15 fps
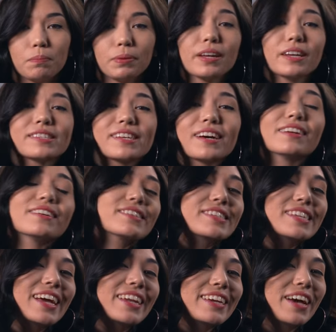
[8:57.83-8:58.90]
Plus,
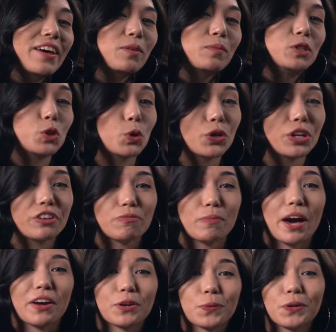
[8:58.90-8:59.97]
understanding how the majority of matter